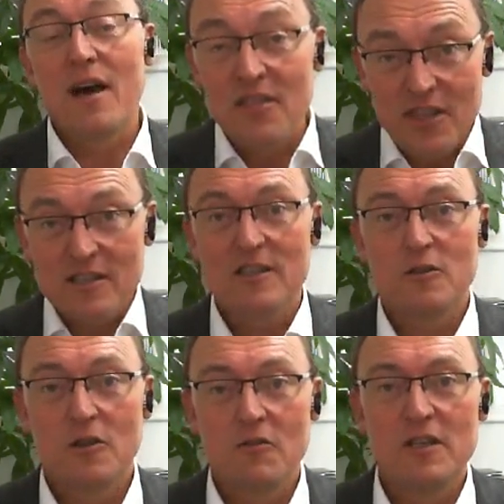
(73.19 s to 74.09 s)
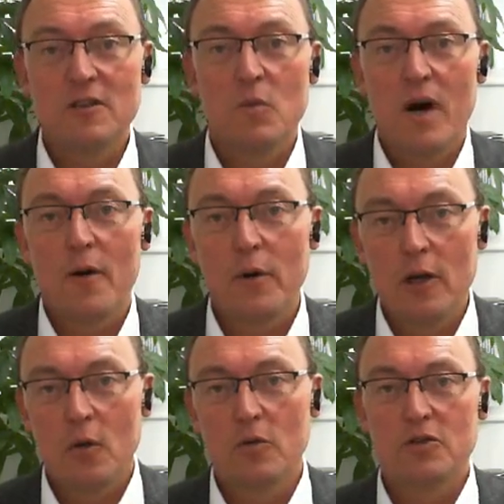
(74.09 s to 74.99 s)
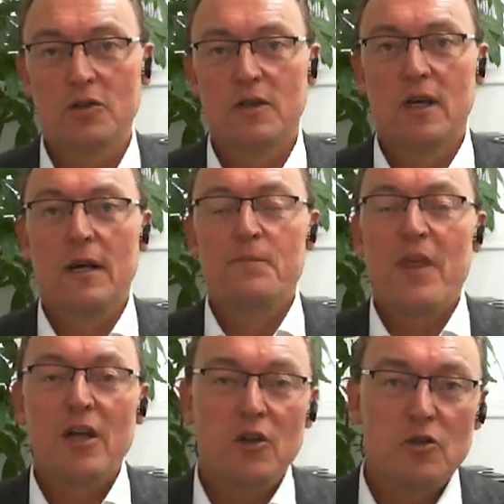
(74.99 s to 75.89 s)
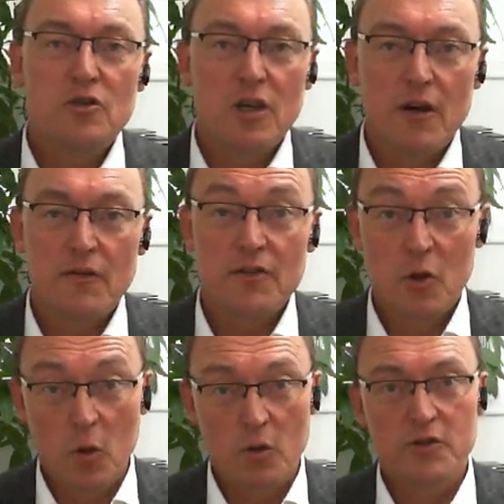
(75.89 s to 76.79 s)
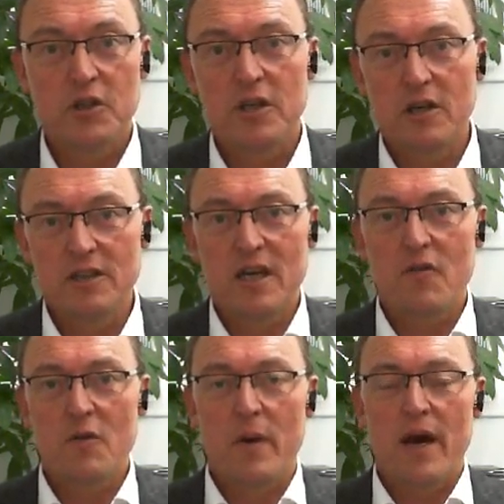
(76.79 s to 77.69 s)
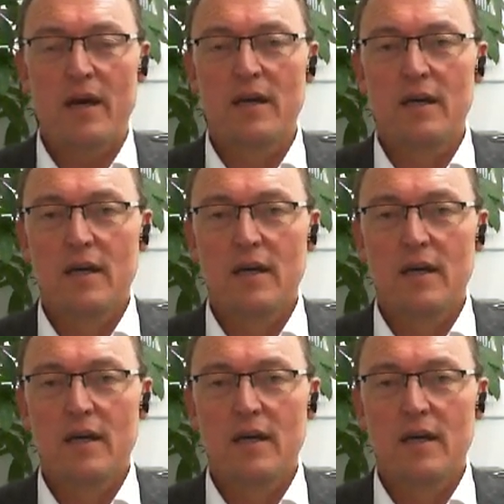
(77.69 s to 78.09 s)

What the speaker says: And this is the reason why we launched a new service called Security Everywhere.